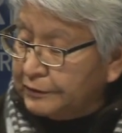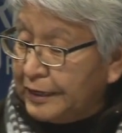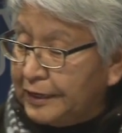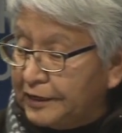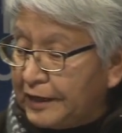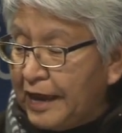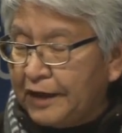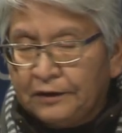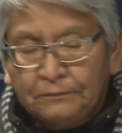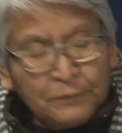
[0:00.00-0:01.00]
taken
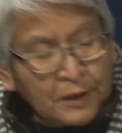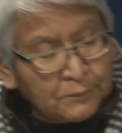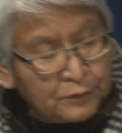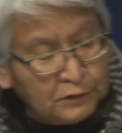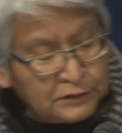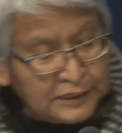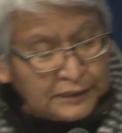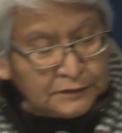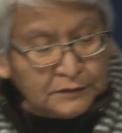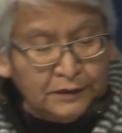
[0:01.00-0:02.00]
at a
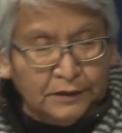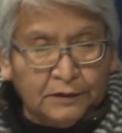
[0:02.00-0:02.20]
protest.